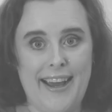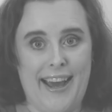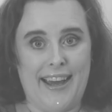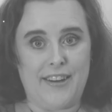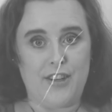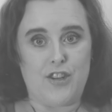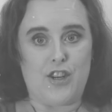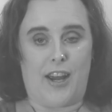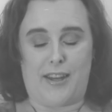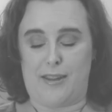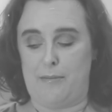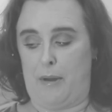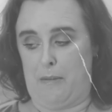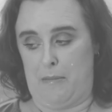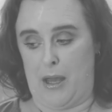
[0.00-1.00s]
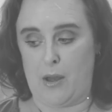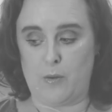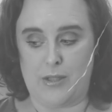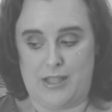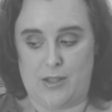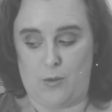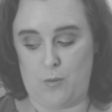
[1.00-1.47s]
Had to check that my mic
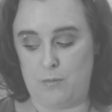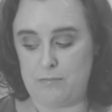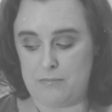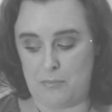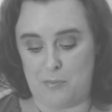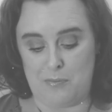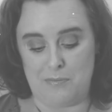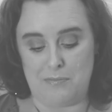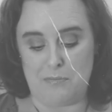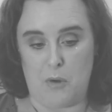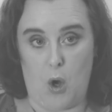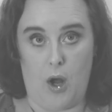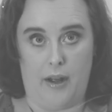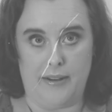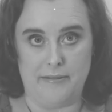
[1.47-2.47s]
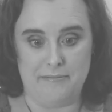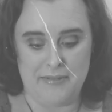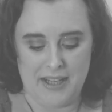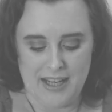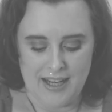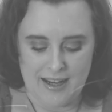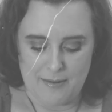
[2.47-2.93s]
was still on.
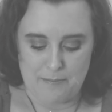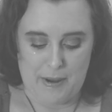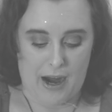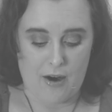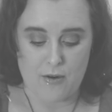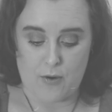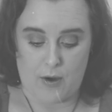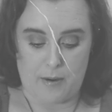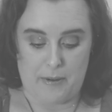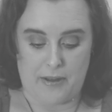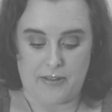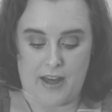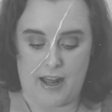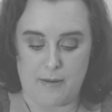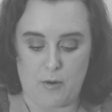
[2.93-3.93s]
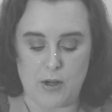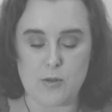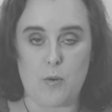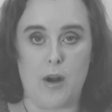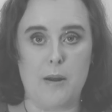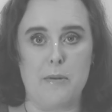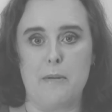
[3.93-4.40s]
Paranoid about that. I'm
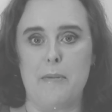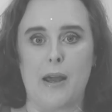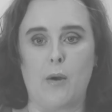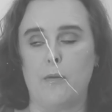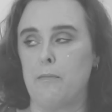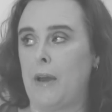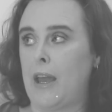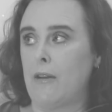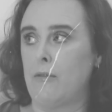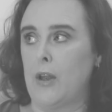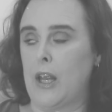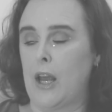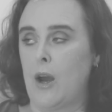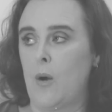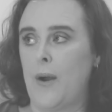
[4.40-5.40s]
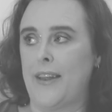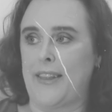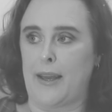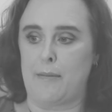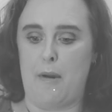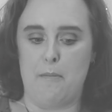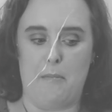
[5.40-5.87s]
always worried I'm gonna make make a video and
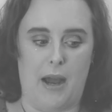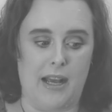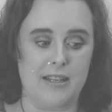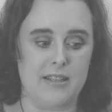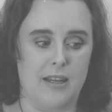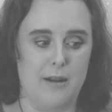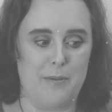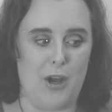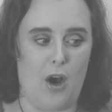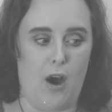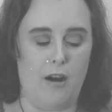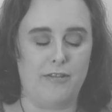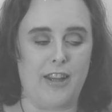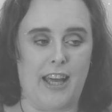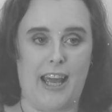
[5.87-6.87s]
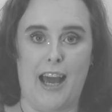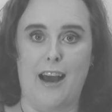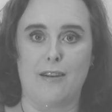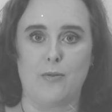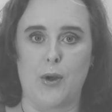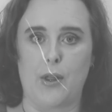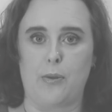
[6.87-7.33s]
like my mic's gonna be off like
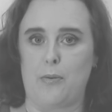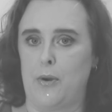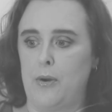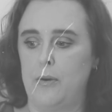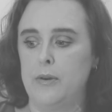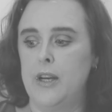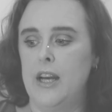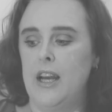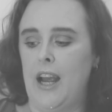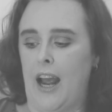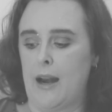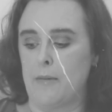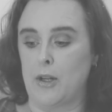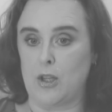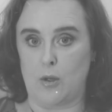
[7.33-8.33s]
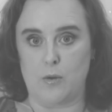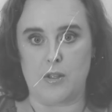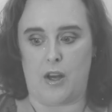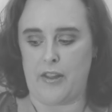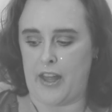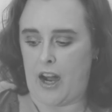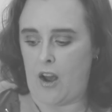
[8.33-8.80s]
halfway through and I'm gonna lose
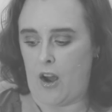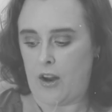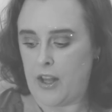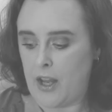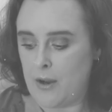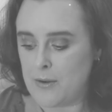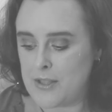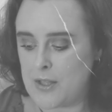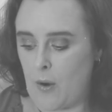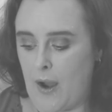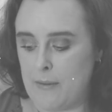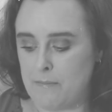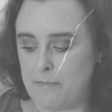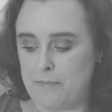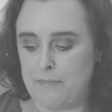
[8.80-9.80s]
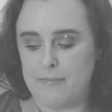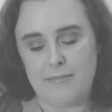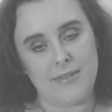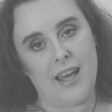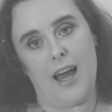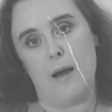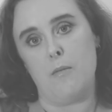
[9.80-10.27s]
all that audio. So I,
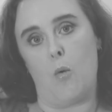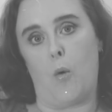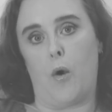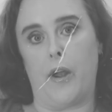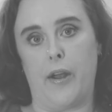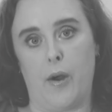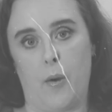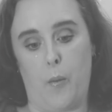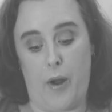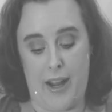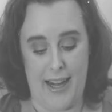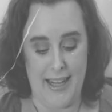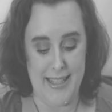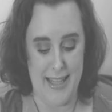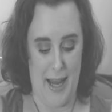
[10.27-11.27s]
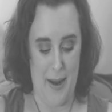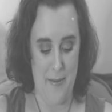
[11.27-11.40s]
I'm a worrier. What can I say?